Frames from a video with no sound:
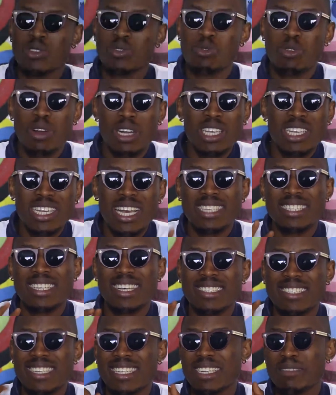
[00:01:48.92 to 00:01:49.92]
you guys
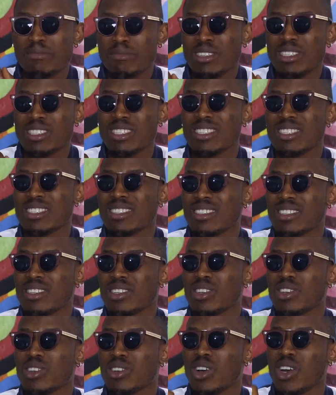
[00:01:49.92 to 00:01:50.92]
are celebrities,
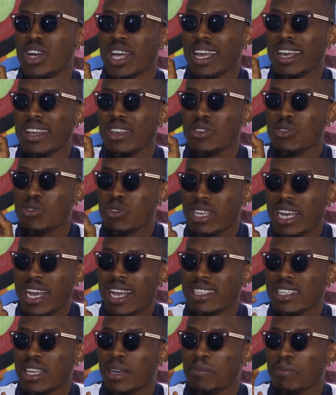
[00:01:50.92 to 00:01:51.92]
you
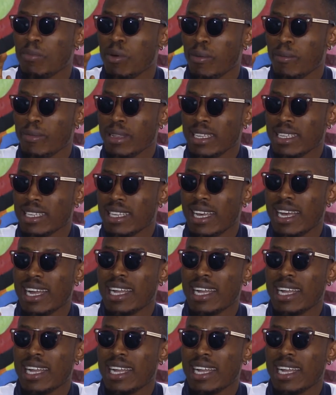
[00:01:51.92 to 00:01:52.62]
guys are public,